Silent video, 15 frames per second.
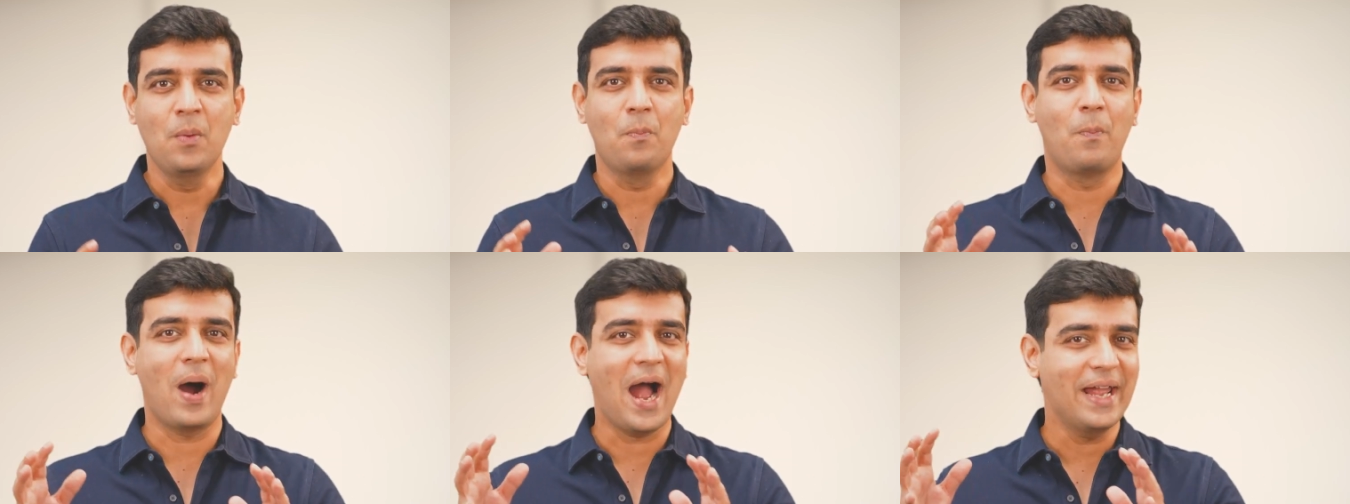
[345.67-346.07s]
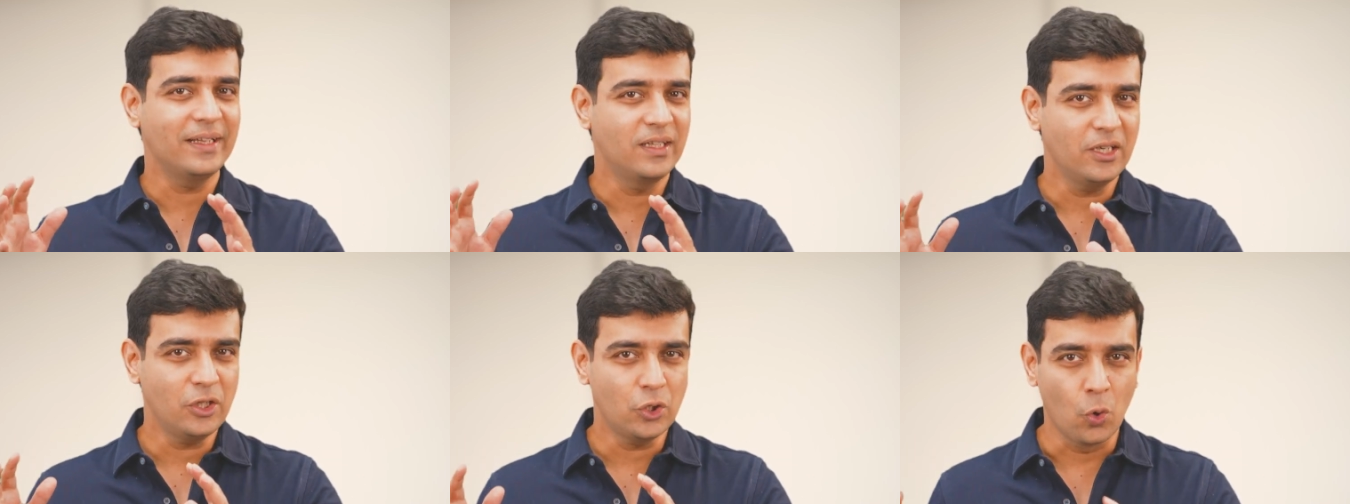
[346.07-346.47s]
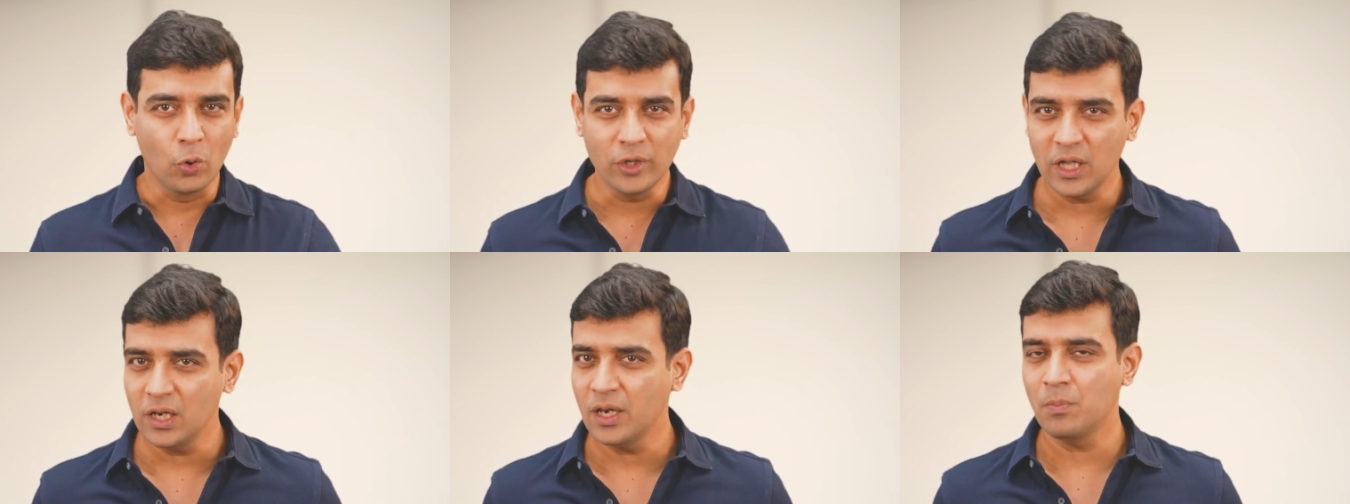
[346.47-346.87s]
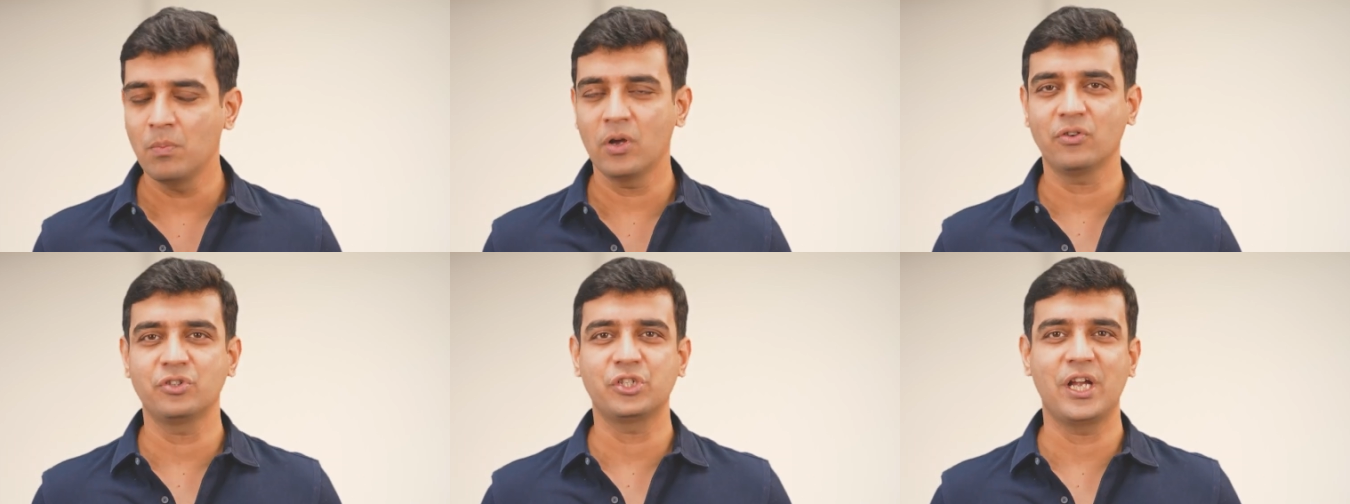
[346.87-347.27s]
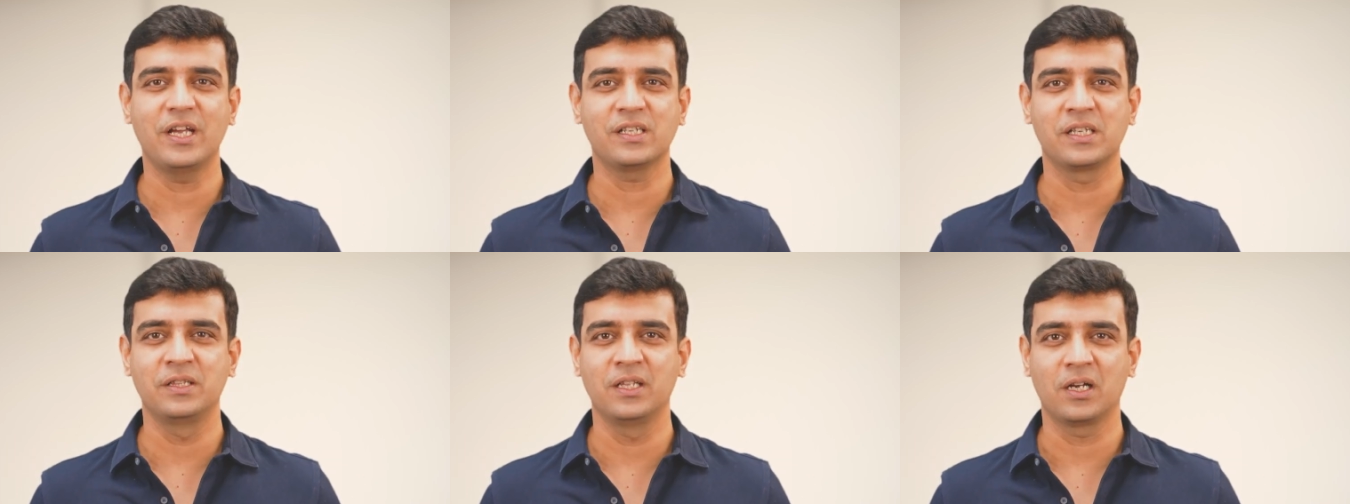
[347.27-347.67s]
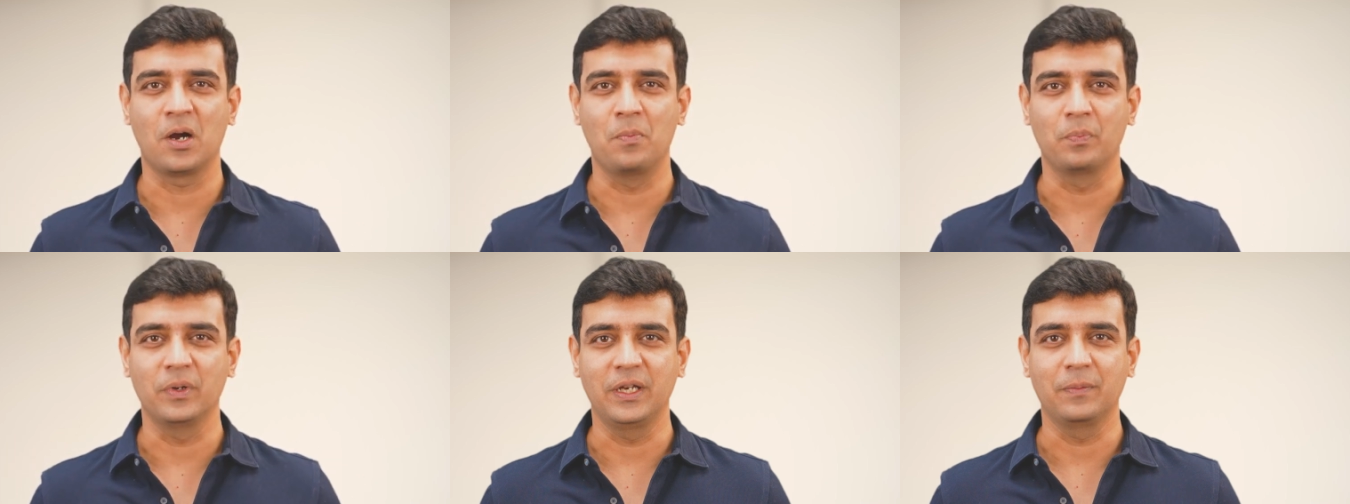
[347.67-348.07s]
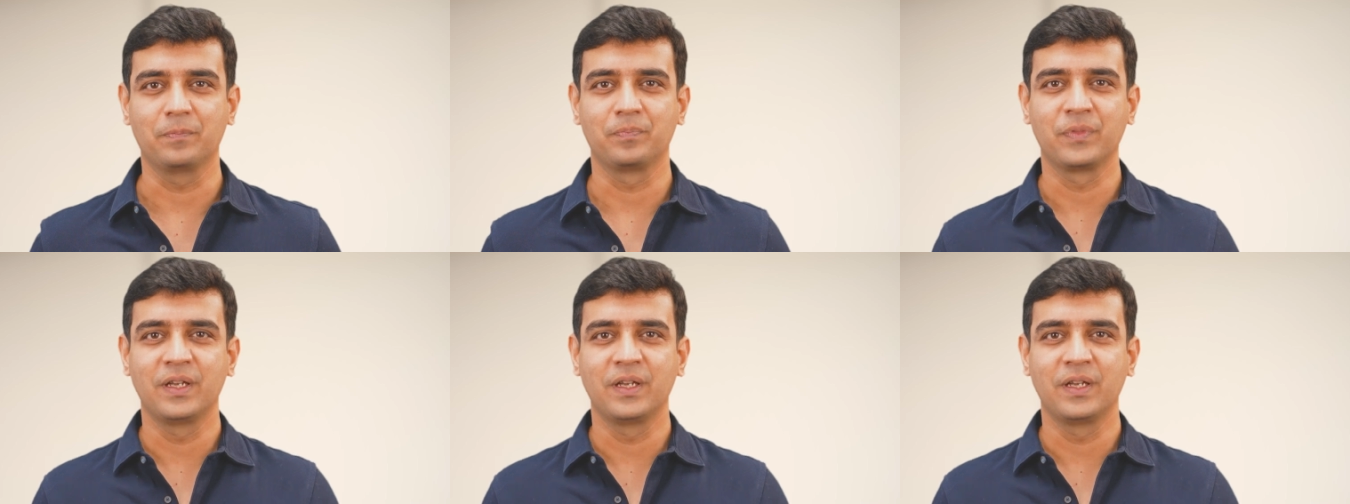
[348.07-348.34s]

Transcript: by the total number of shares in the company.